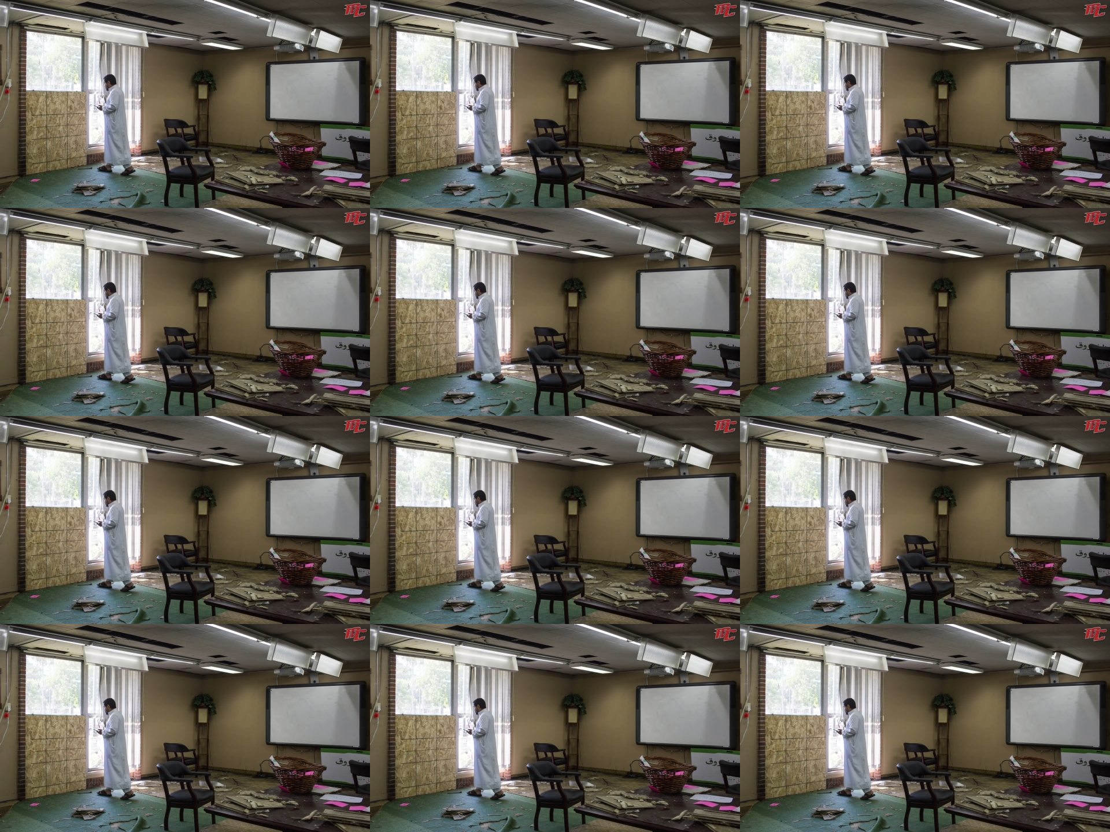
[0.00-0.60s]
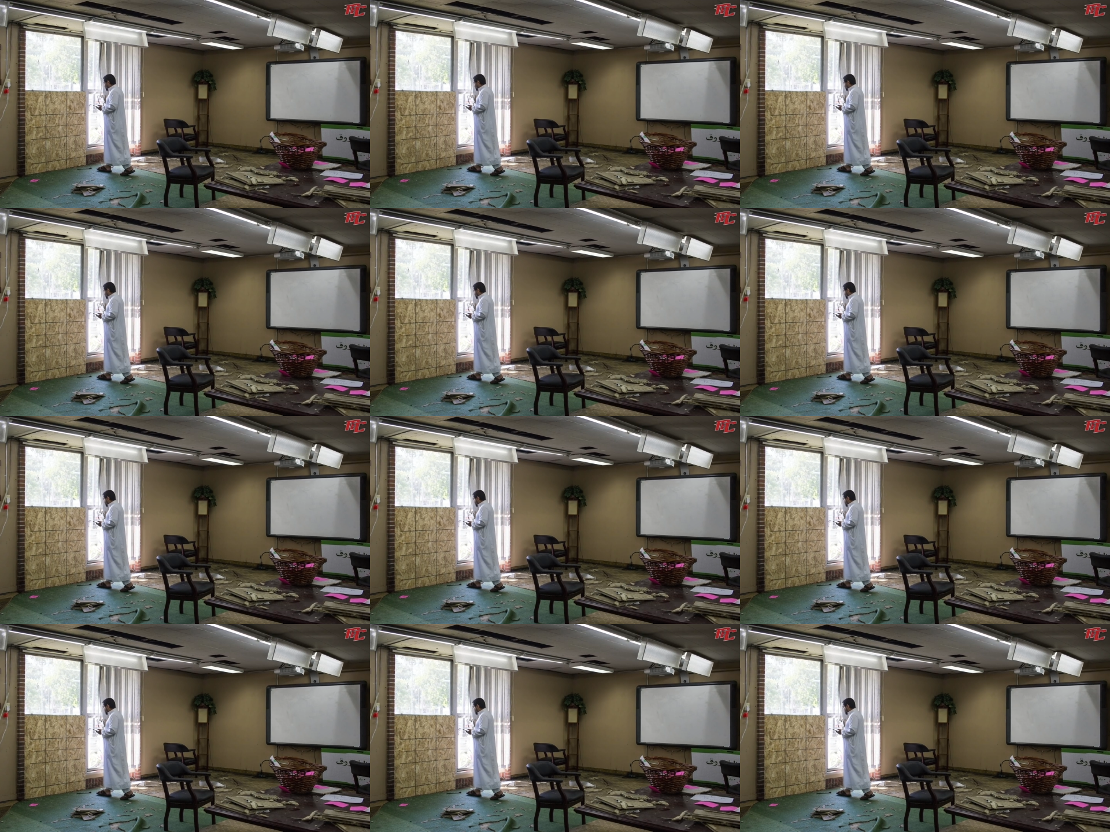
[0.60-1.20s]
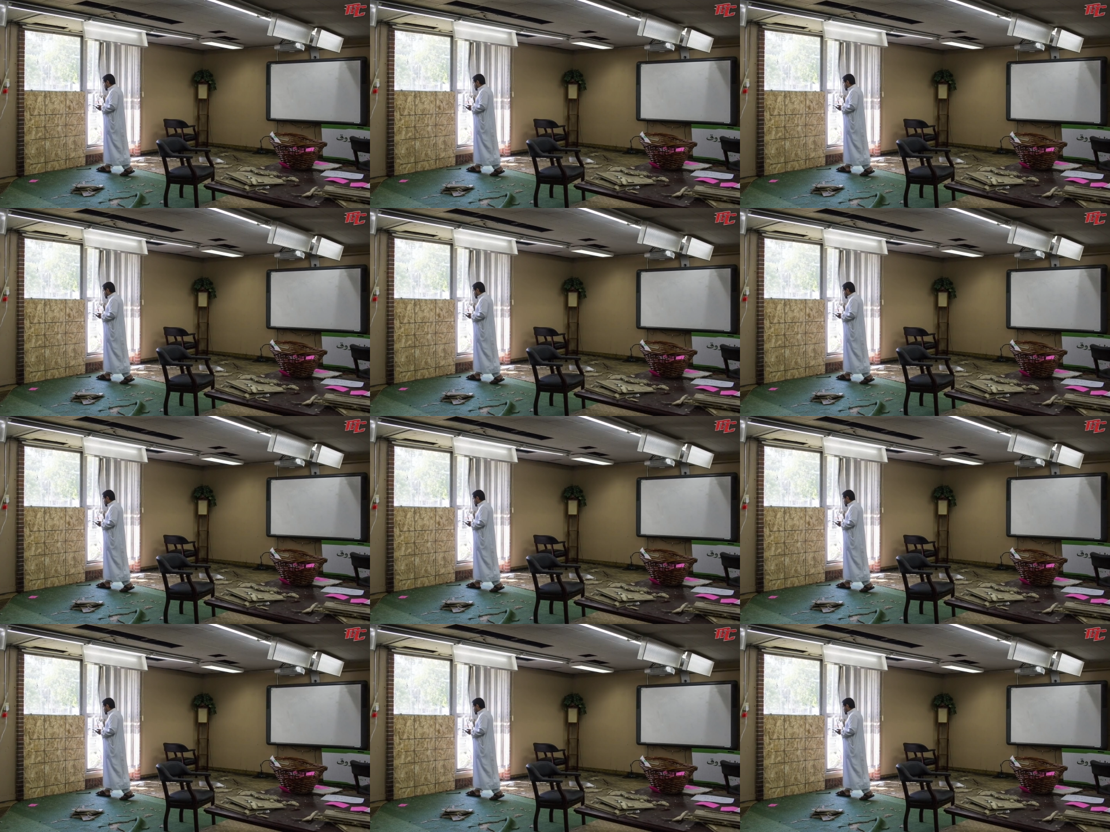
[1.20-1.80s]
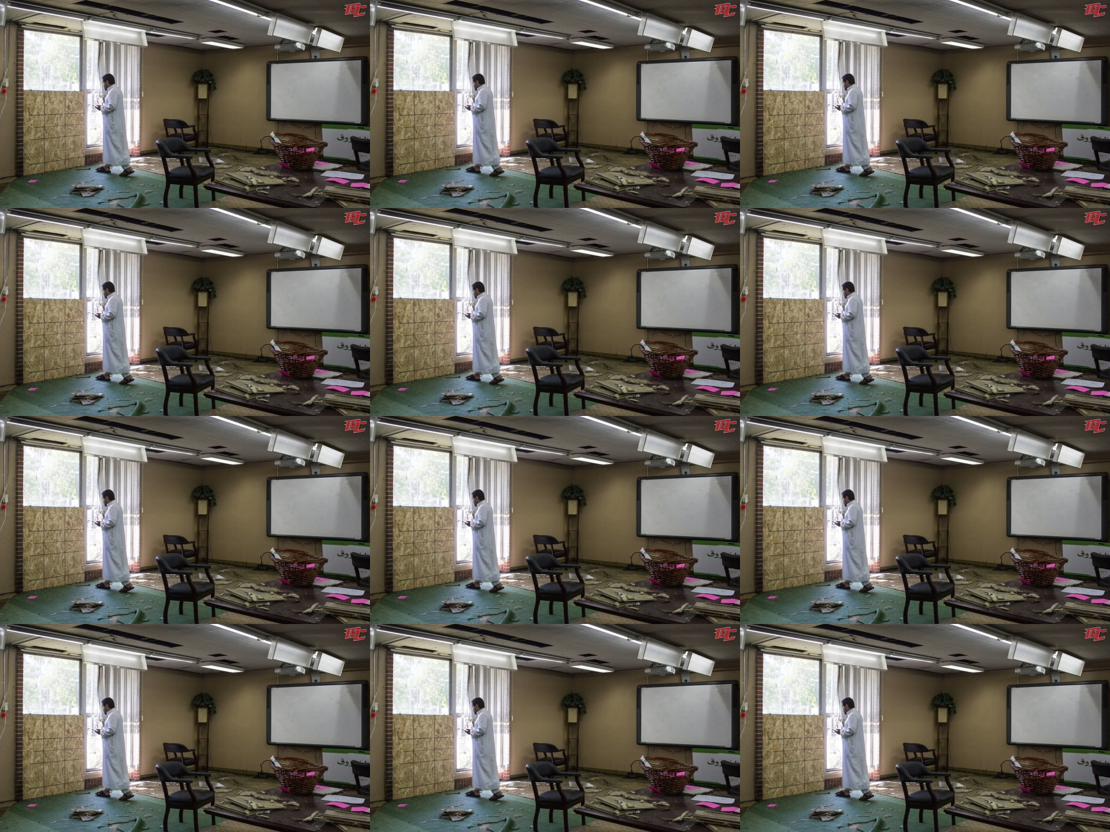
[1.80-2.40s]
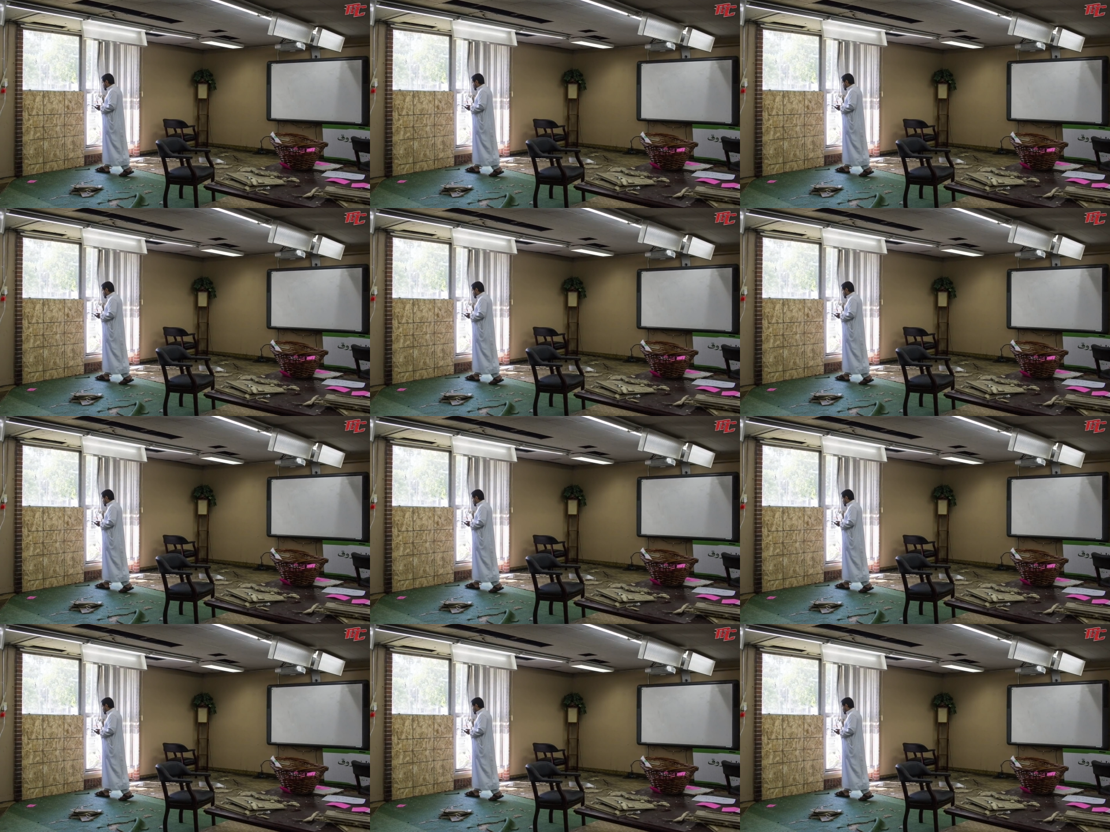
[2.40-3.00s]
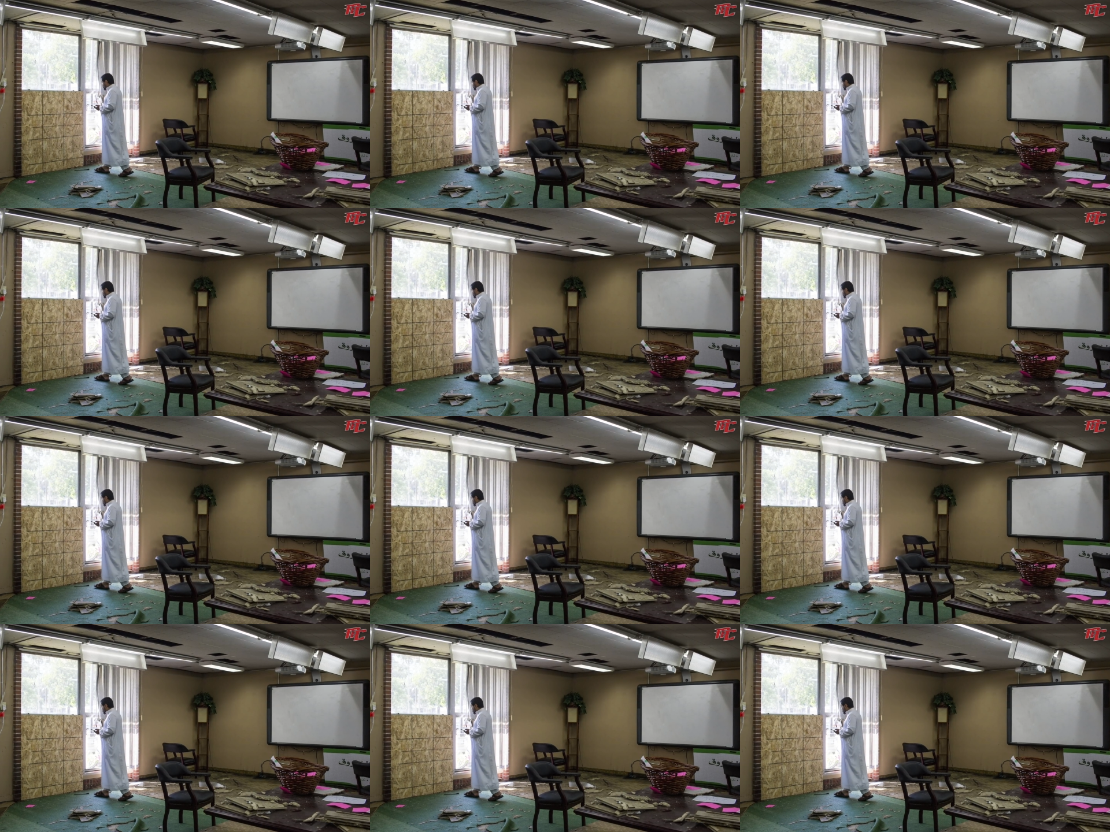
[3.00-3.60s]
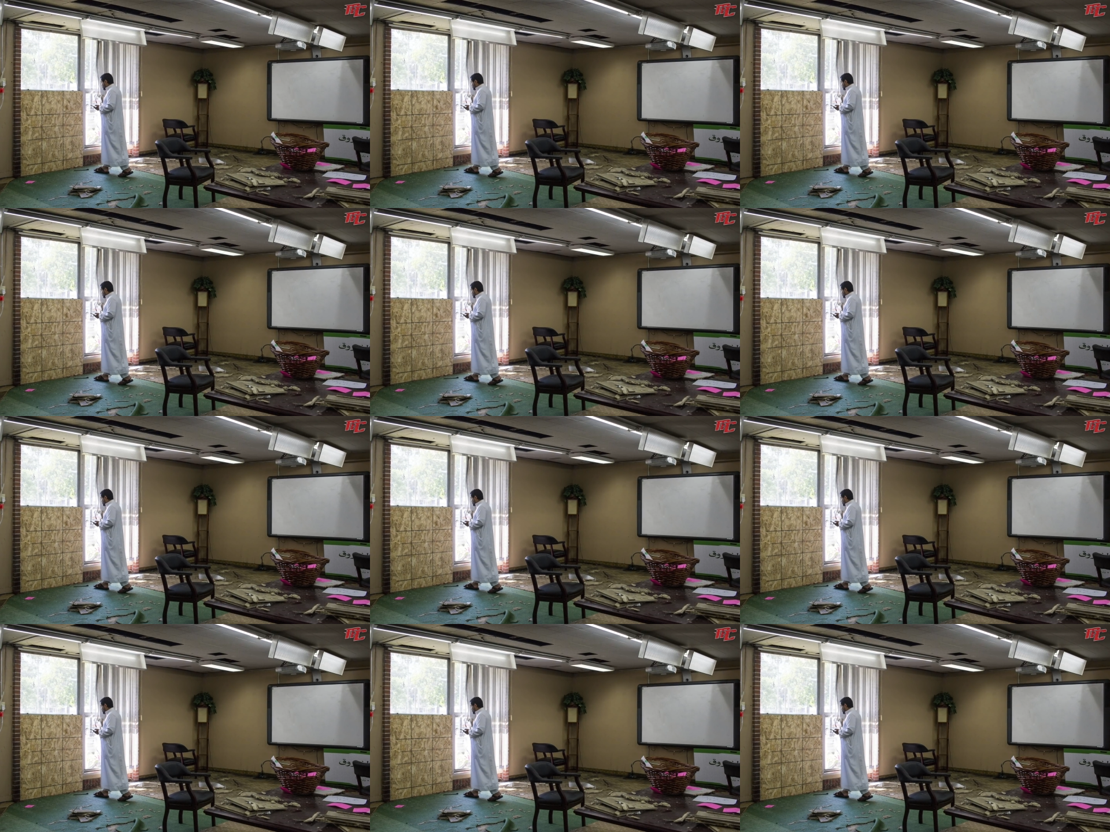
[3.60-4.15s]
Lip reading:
[unreadable: no face in view]